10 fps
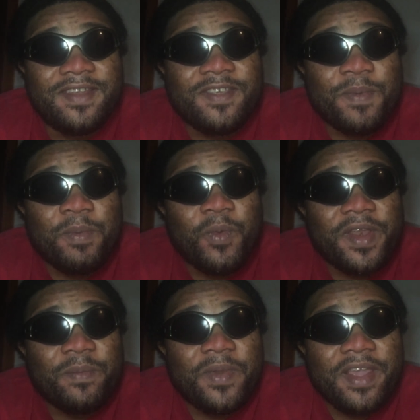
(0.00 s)
these people,
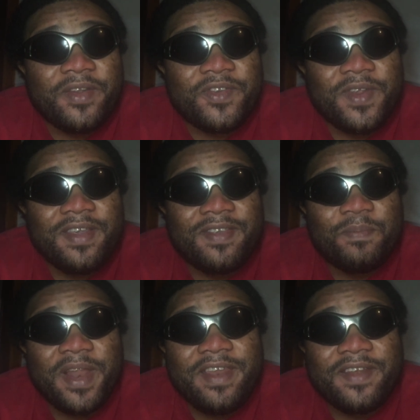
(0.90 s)
when they play their
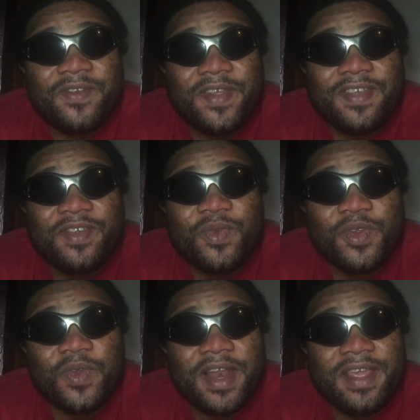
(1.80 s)
tricks as
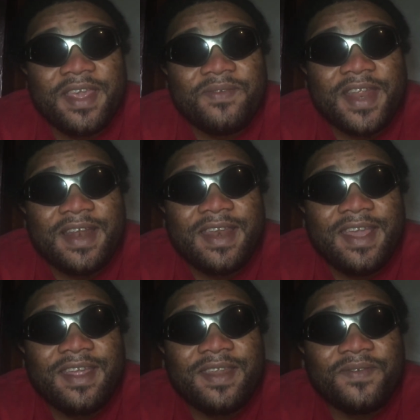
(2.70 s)
usual and give you that
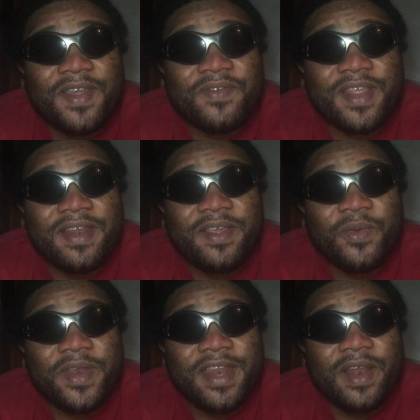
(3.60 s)
negative, definitely
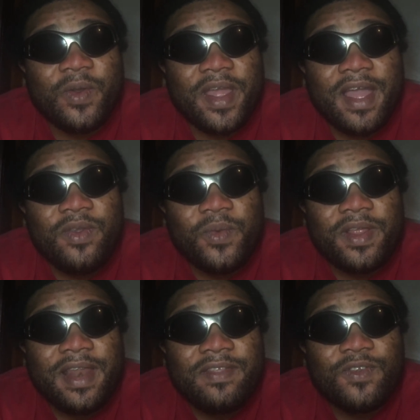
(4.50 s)
you will need a lawyer. And you will
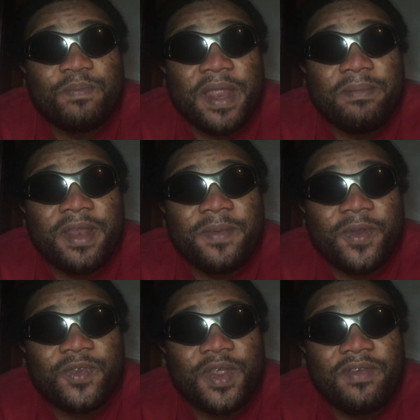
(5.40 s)
not like to spend money
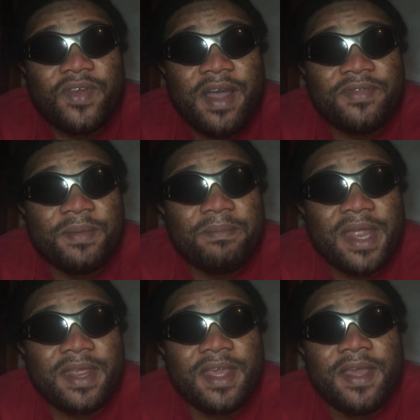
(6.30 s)
because you don't even have the
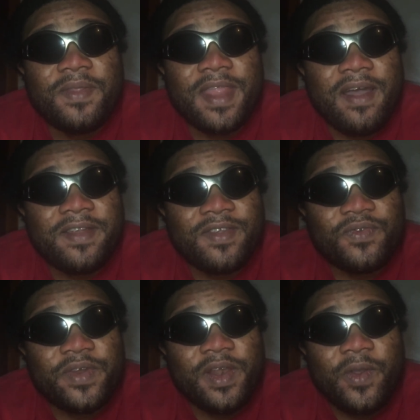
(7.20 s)
money. Now there's
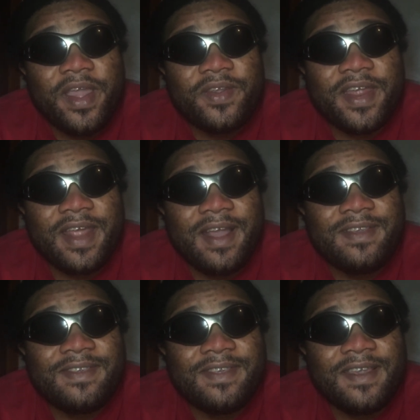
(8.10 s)
free lawyer you can
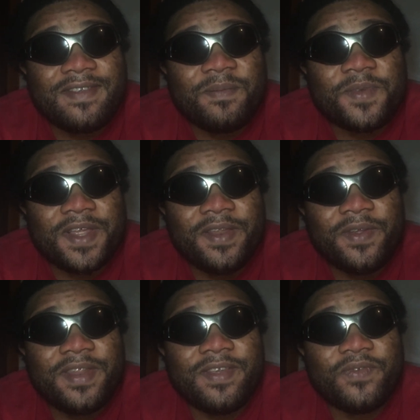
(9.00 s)
access. I'm telling
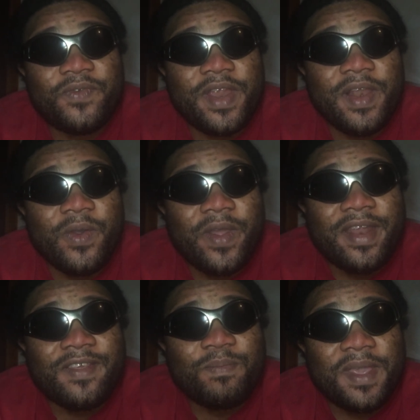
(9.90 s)
you, this free
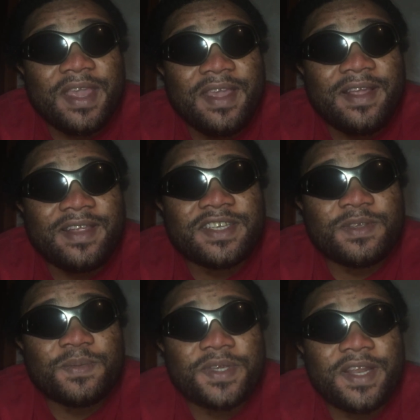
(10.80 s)
lawyer, they speak English.
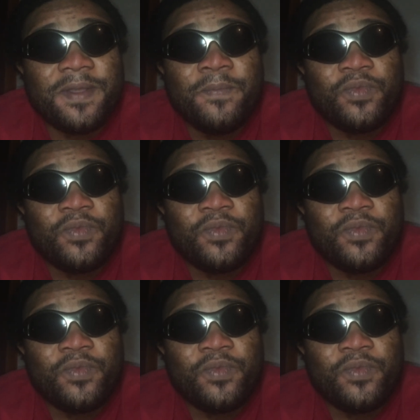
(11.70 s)
Especially,